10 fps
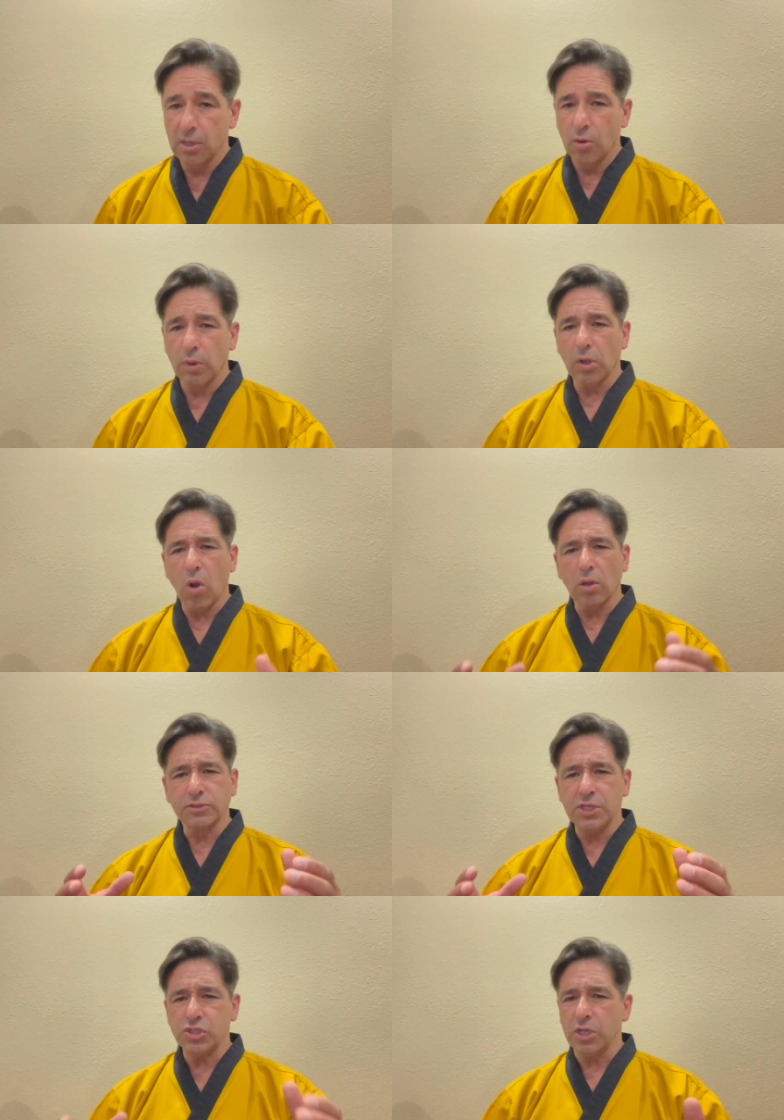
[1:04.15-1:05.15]
We're all
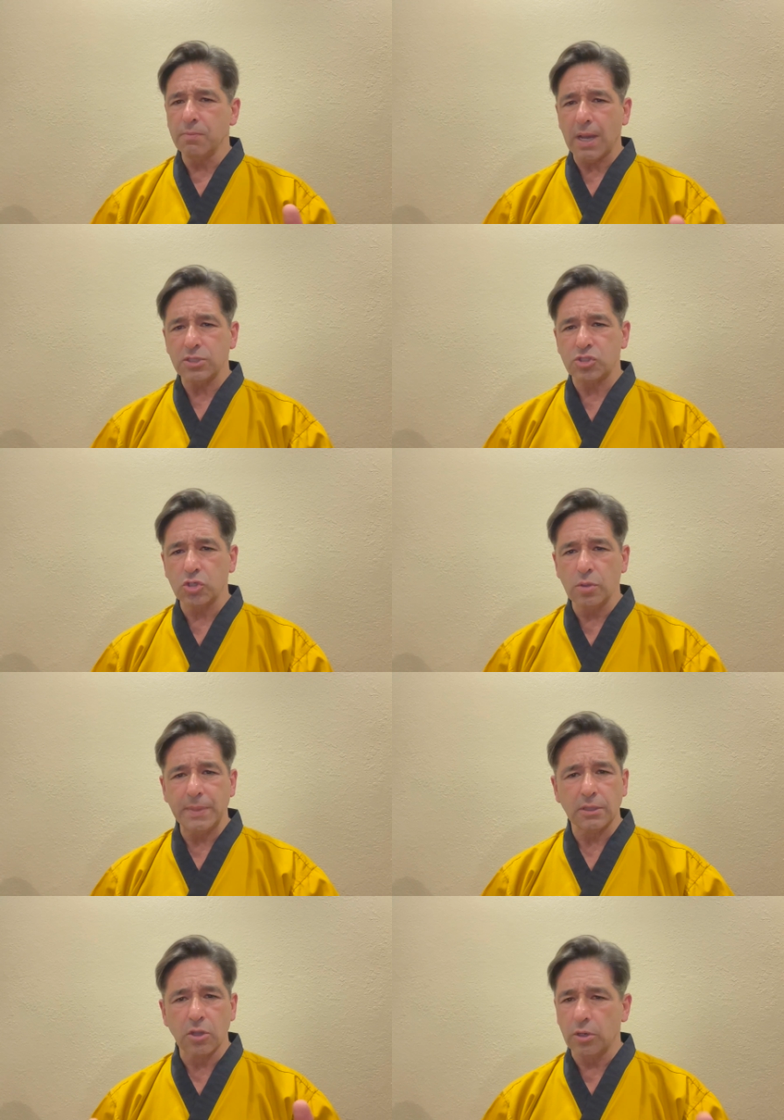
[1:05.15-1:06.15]
teaching by Zoom
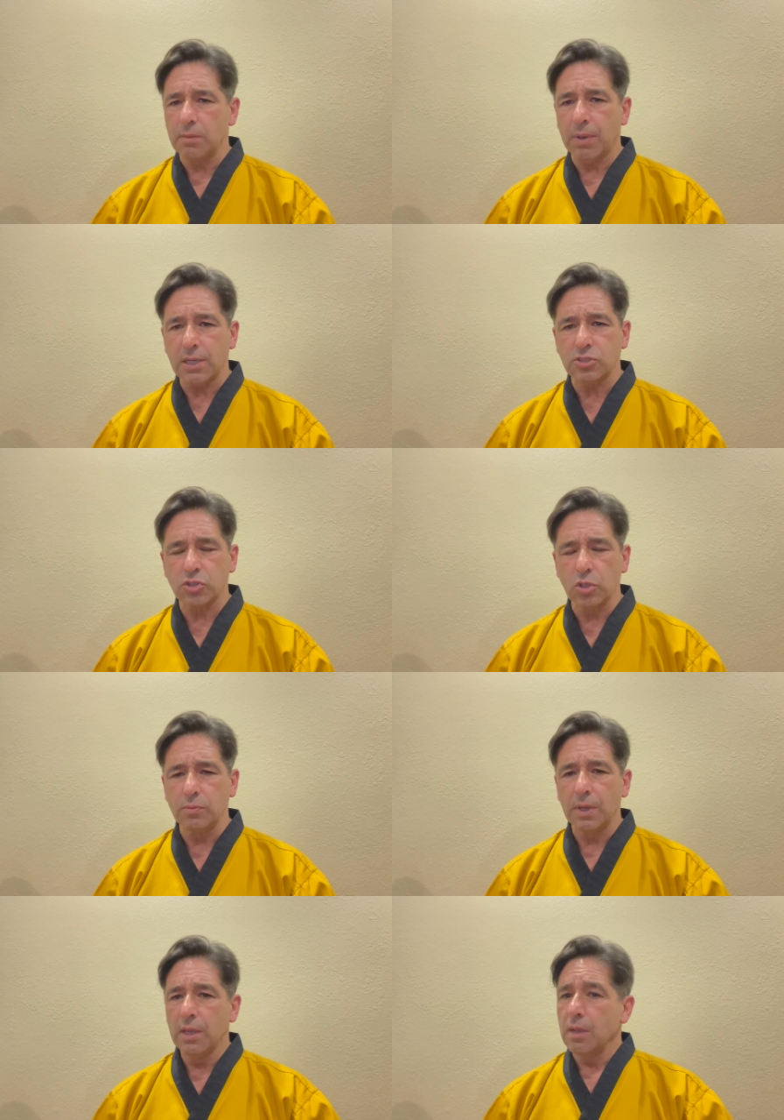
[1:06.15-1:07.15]
and learning by
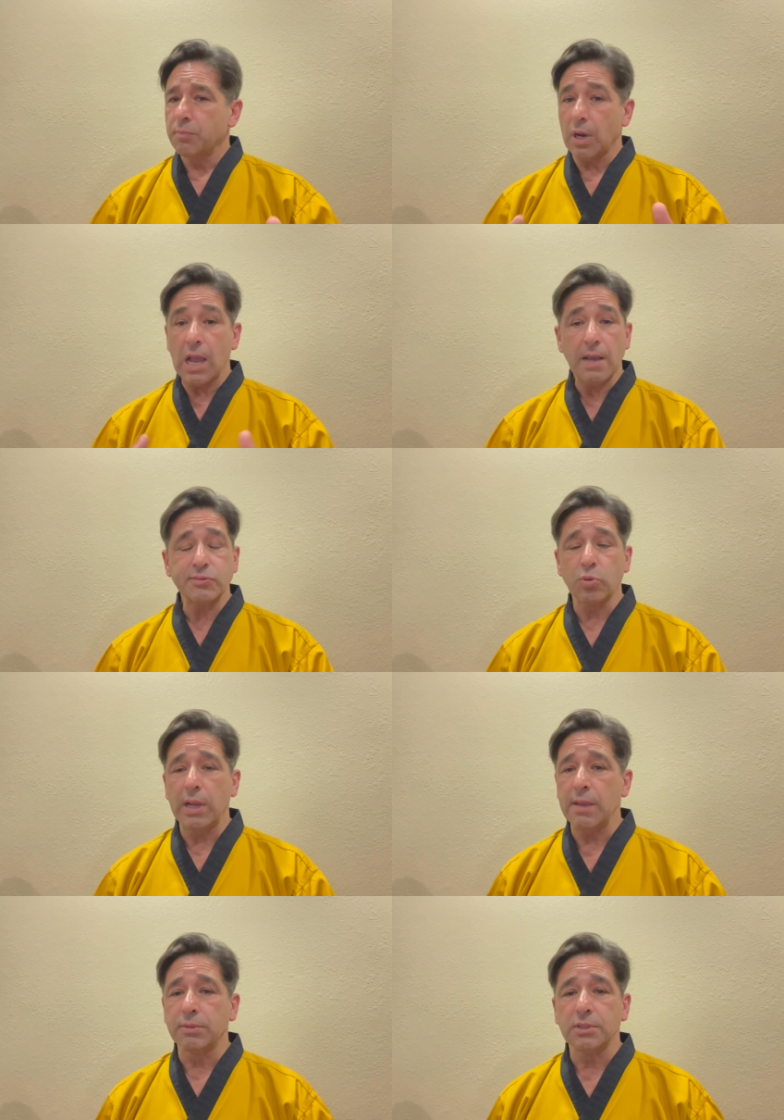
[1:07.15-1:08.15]
Zoom. Perhaps we're
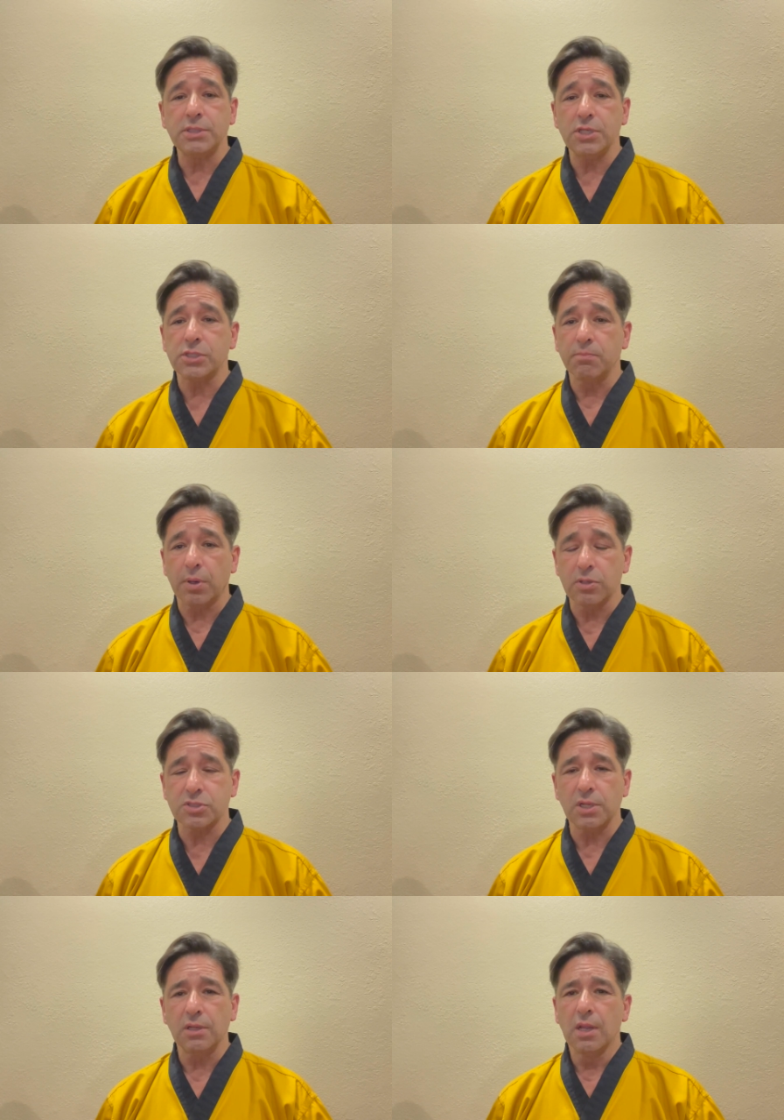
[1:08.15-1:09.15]
able to teach in
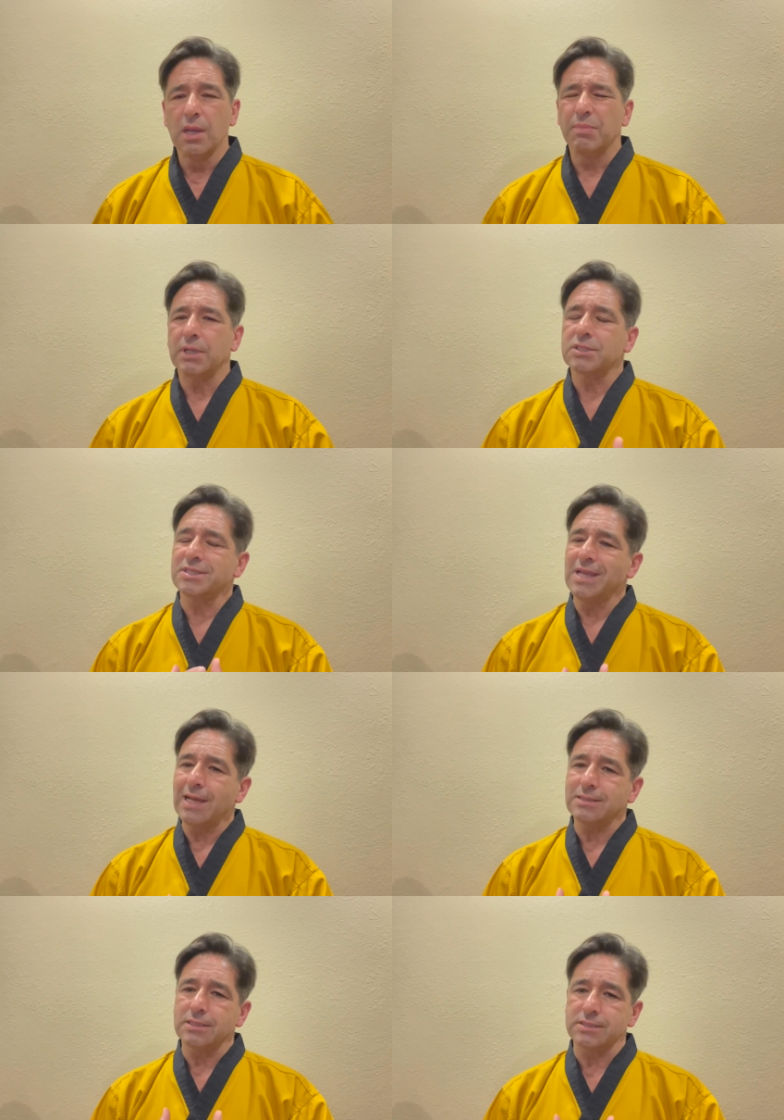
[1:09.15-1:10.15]
person, but it's
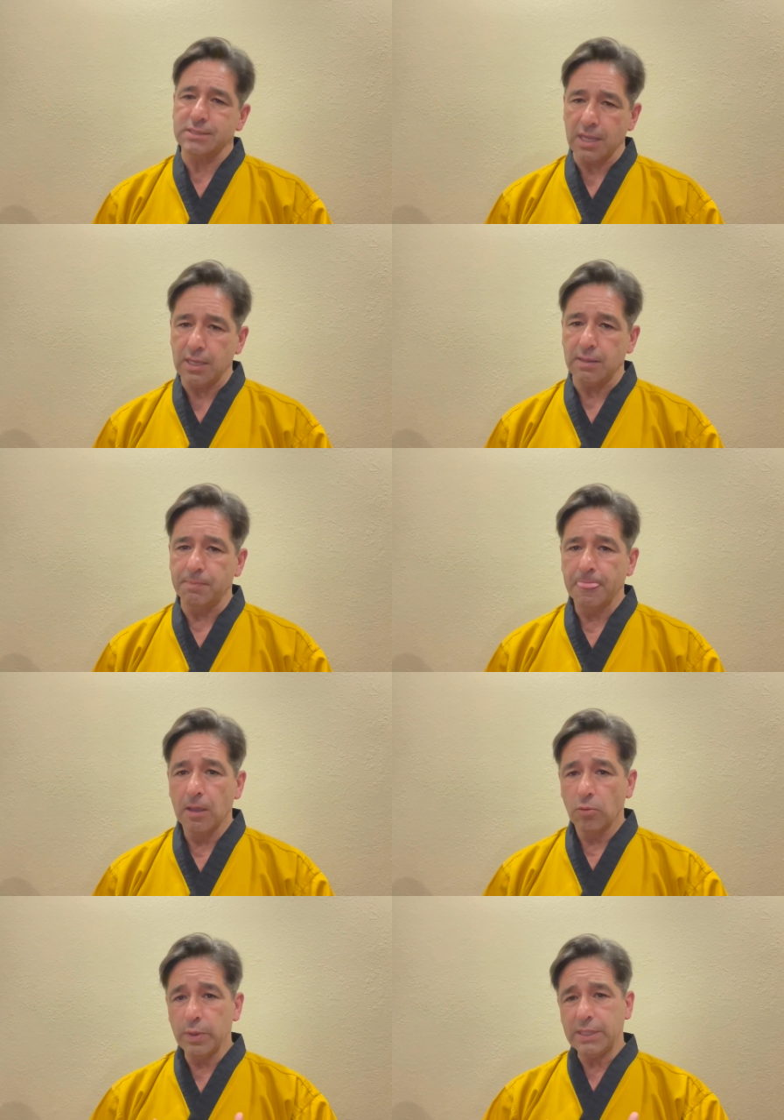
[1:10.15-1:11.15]
not the same.
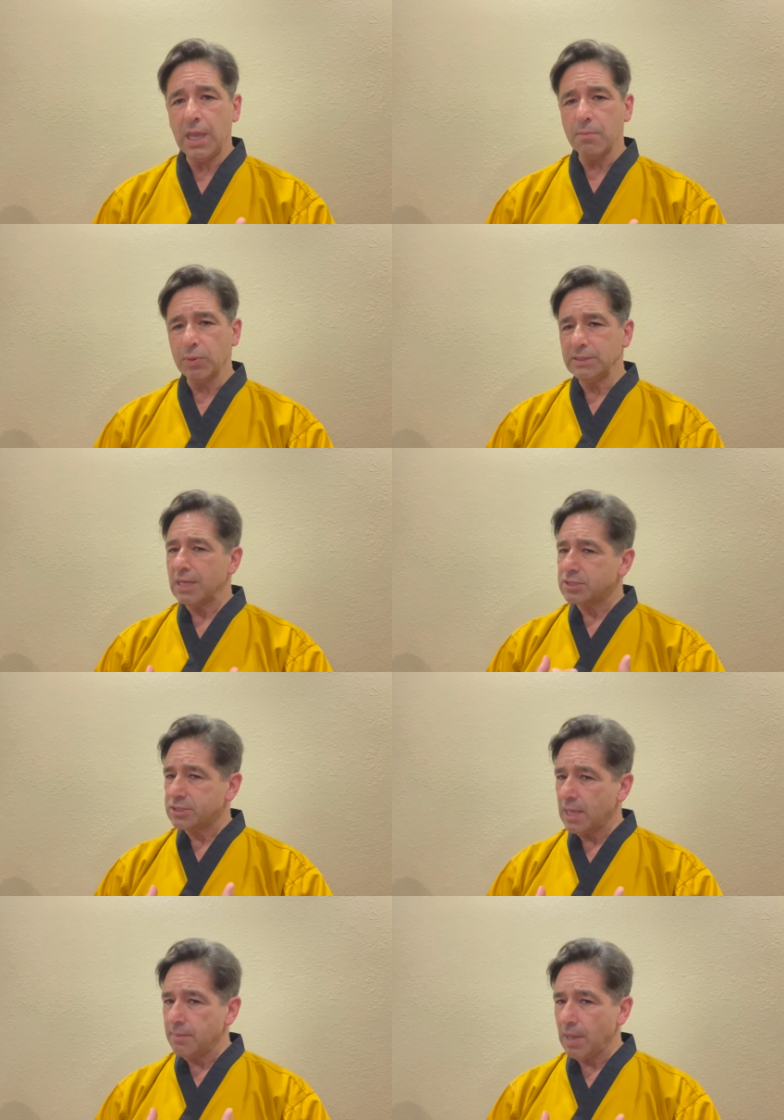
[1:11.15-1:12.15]
We can't bring that
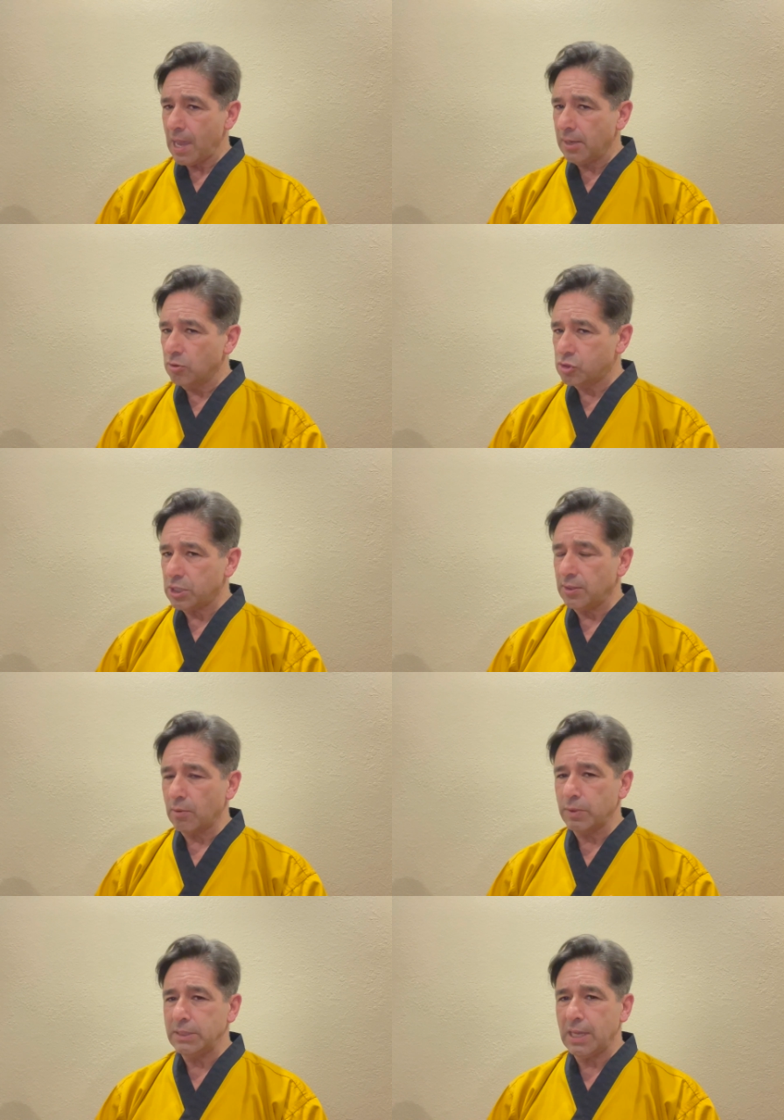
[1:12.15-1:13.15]
same energy that
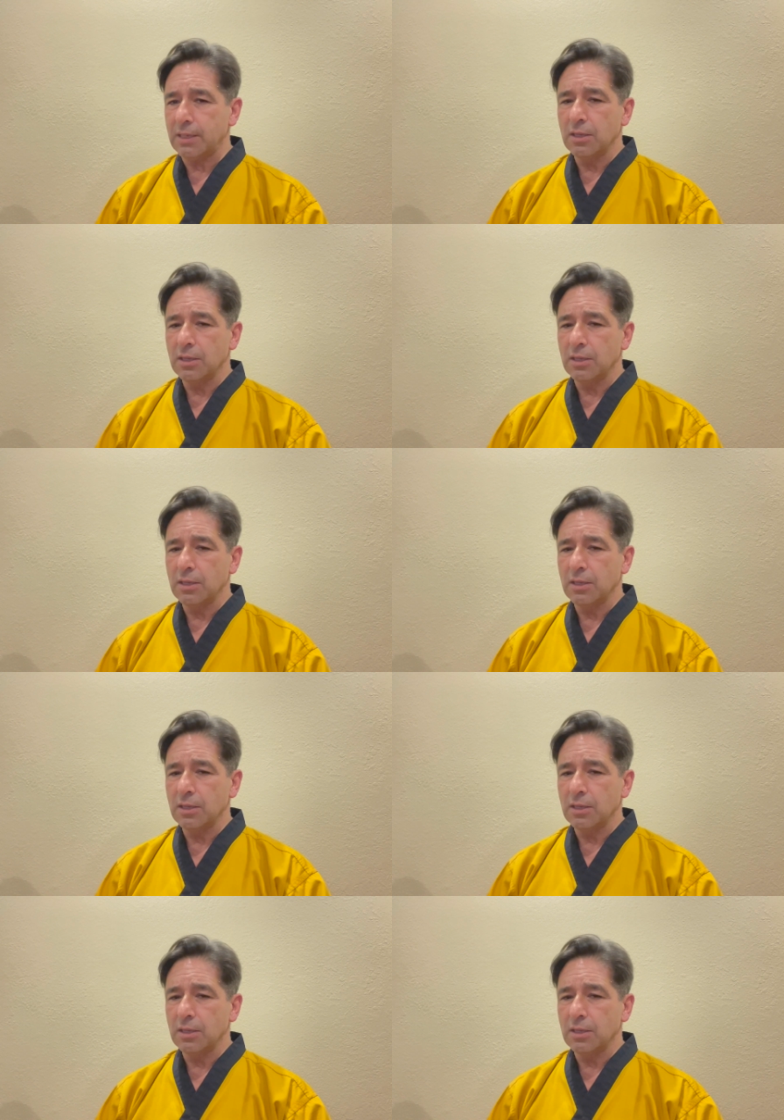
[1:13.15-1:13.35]
we get